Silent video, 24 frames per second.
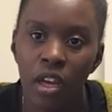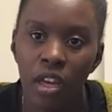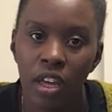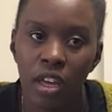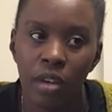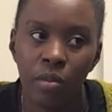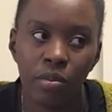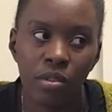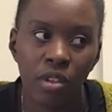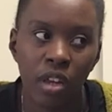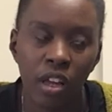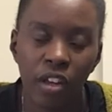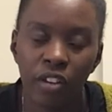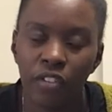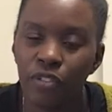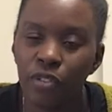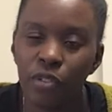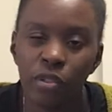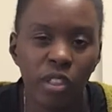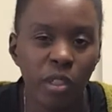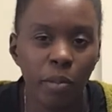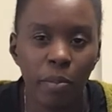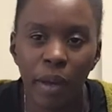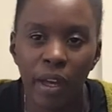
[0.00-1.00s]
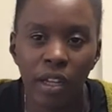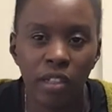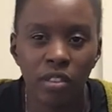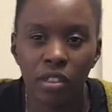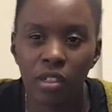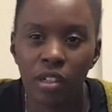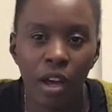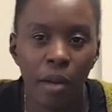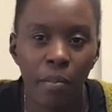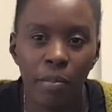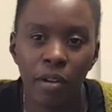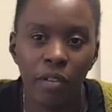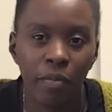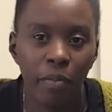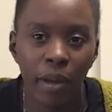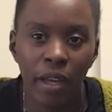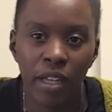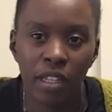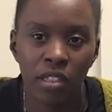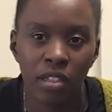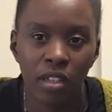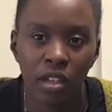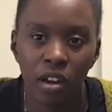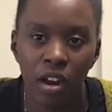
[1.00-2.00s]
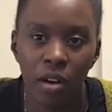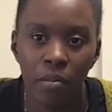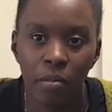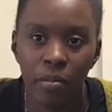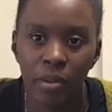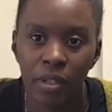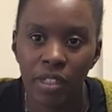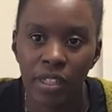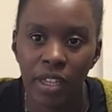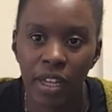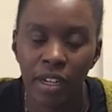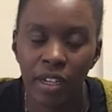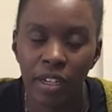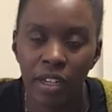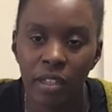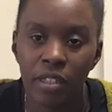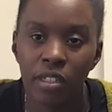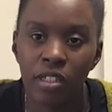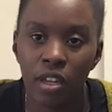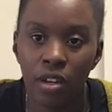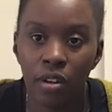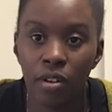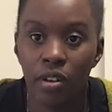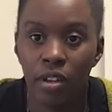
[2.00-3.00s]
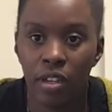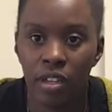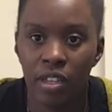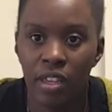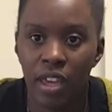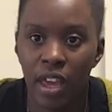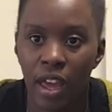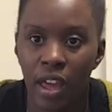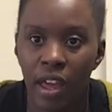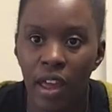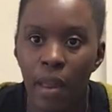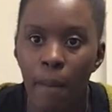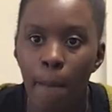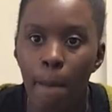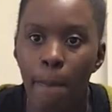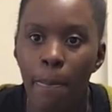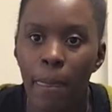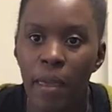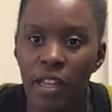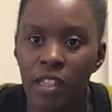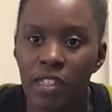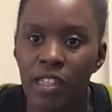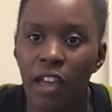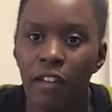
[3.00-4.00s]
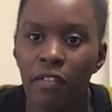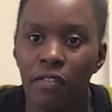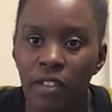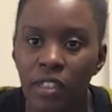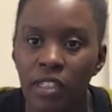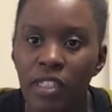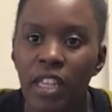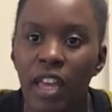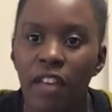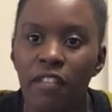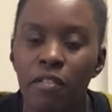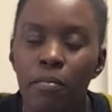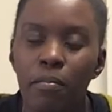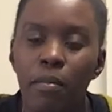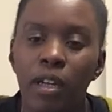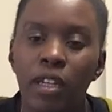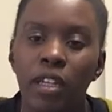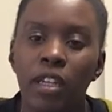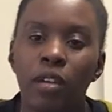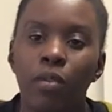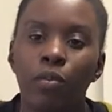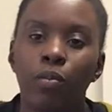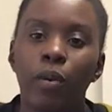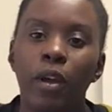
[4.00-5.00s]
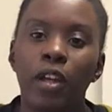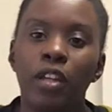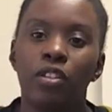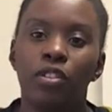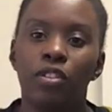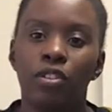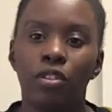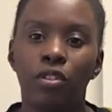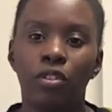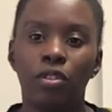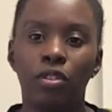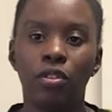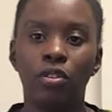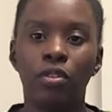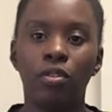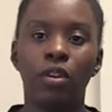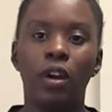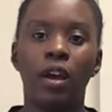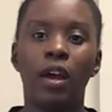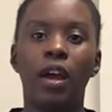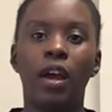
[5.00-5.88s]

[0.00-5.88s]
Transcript: it was like £40 and a couple of pence. I can't remember exactly. So yeah, it definitely saves money when you